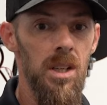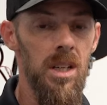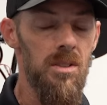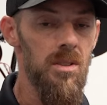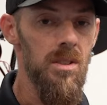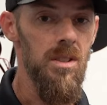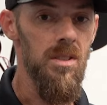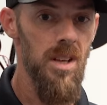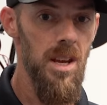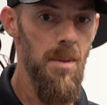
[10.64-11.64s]
It's the
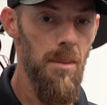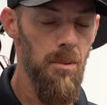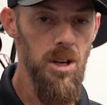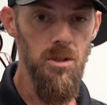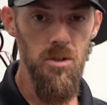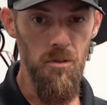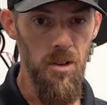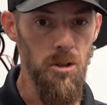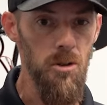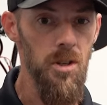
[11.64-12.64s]
same operations and
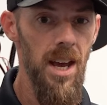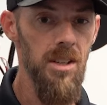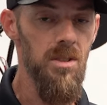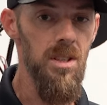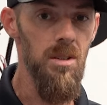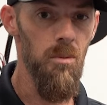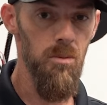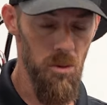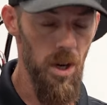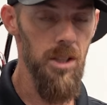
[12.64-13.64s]
features as the
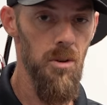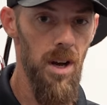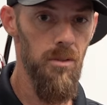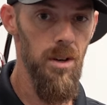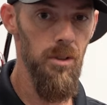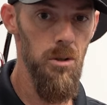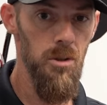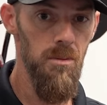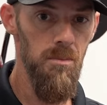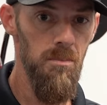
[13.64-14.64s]
direct drive
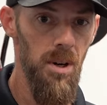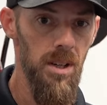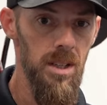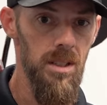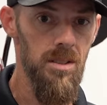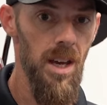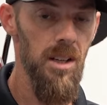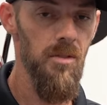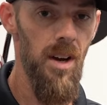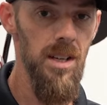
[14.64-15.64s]
Revolution, but it
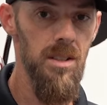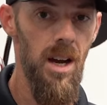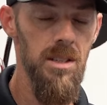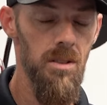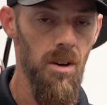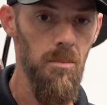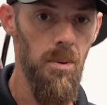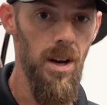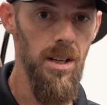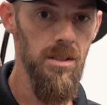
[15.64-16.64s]
satisfies ITAR
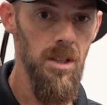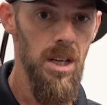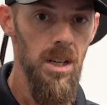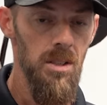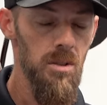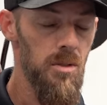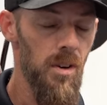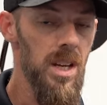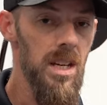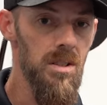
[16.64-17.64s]
compliance, so it's
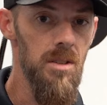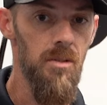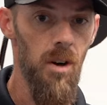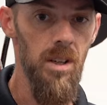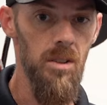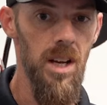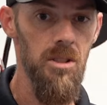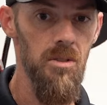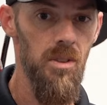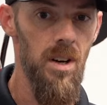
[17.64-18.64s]
very easy for our
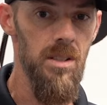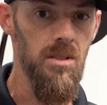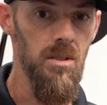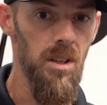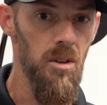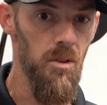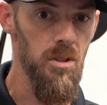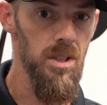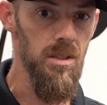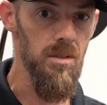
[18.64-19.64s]
international clients to get it
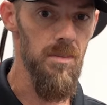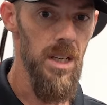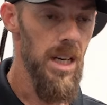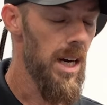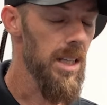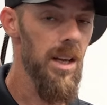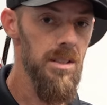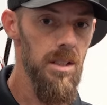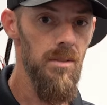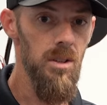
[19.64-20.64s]
overseas. I'd like
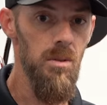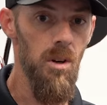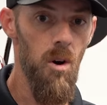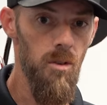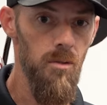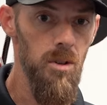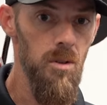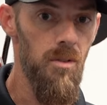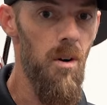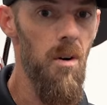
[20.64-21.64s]
to give you an overview
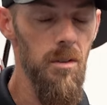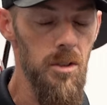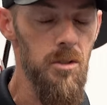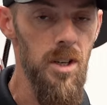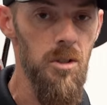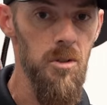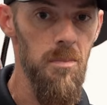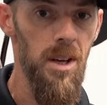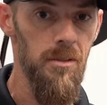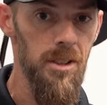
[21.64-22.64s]
of all of its features and
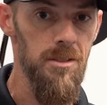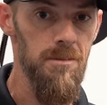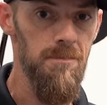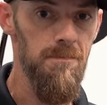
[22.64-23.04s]
benefits.